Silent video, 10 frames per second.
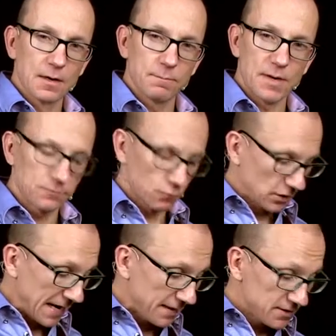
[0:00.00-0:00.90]
But
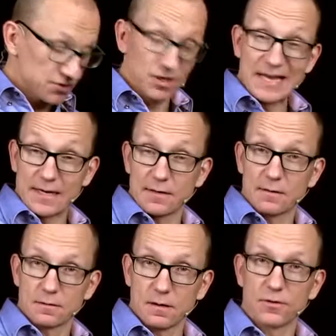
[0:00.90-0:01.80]
we'll add this lick
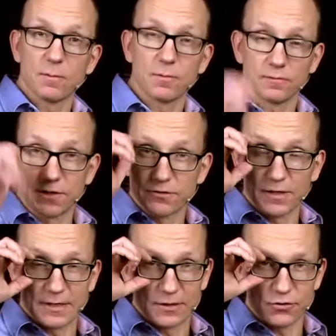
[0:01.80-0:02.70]
on top of this
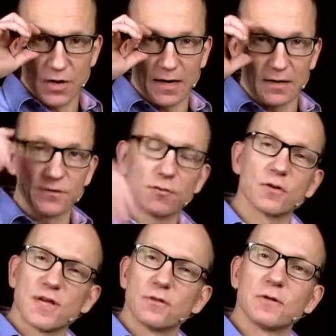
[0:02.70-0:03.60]
little track and see what
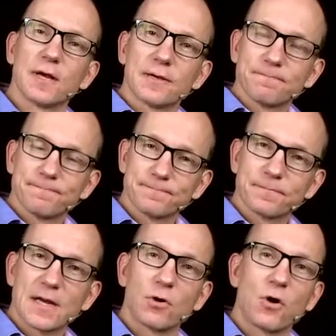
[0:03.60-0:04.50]
it sounds like.
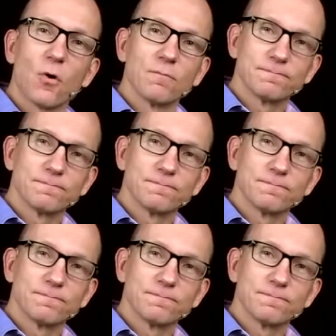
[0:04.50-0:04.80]
Here we go.